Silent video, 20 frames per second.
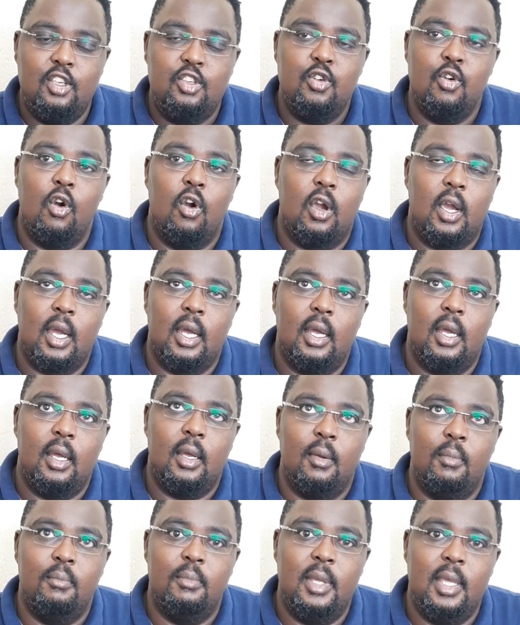took
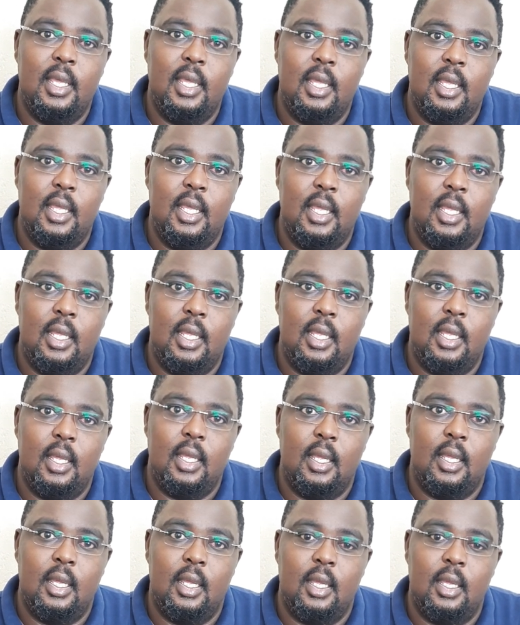me
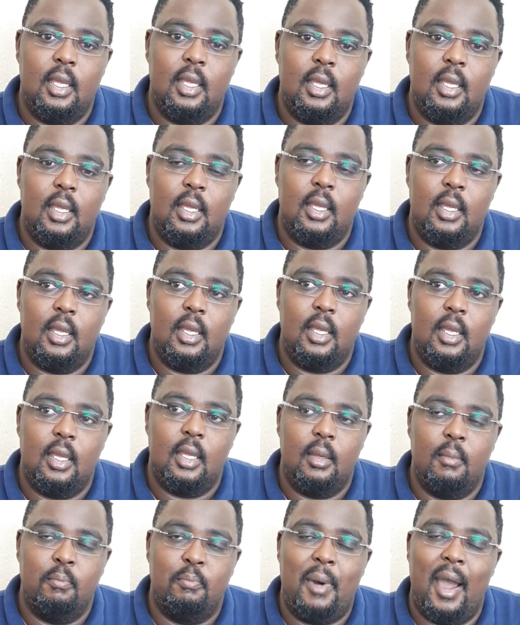
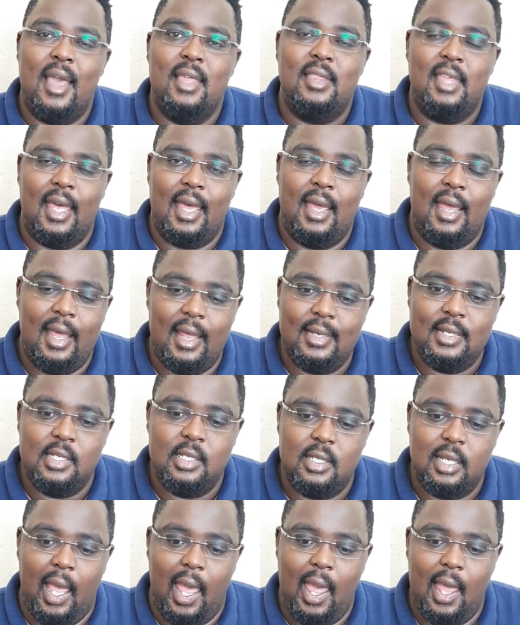by the
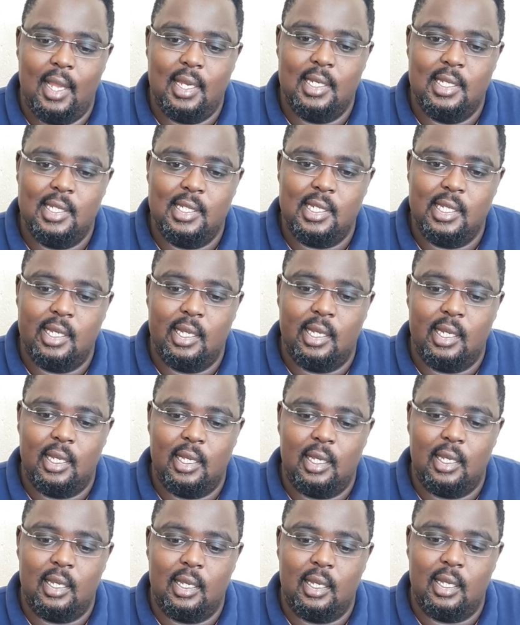hand and
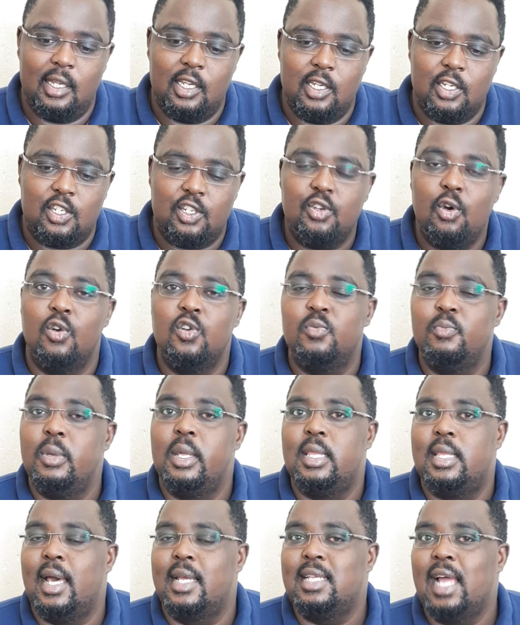showed me
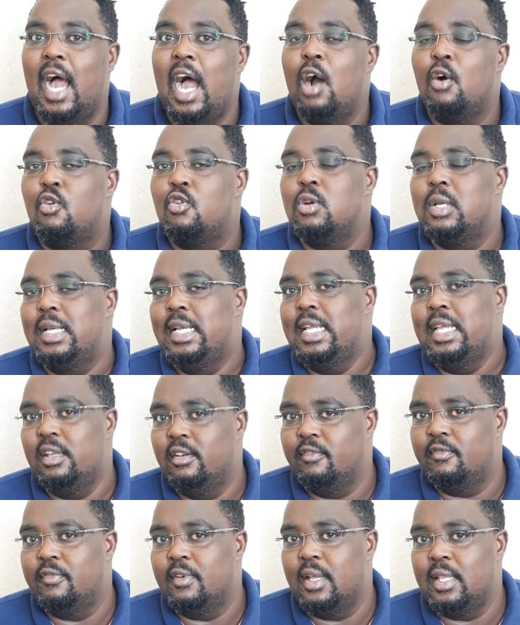that I could
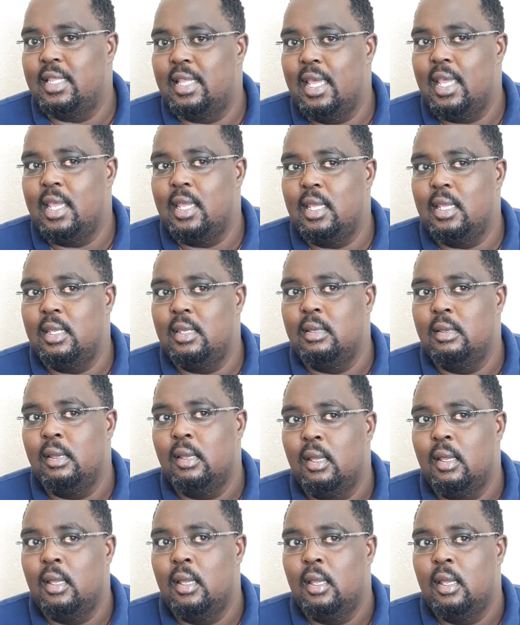live. They
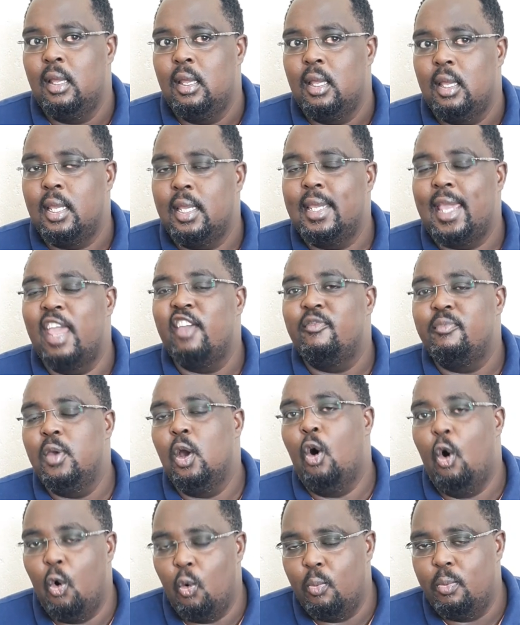gave me
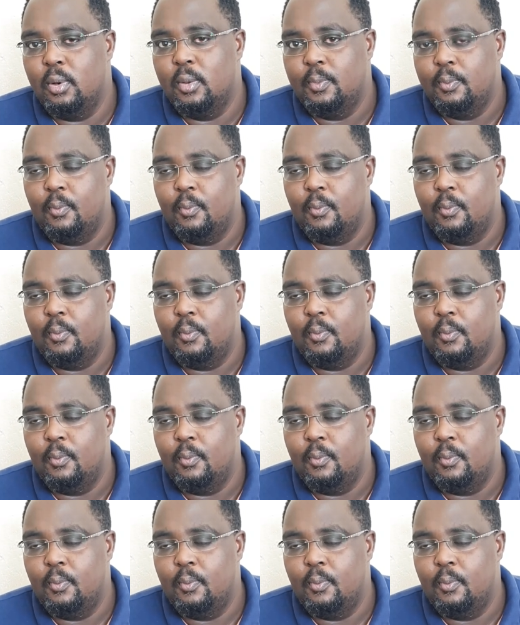hope.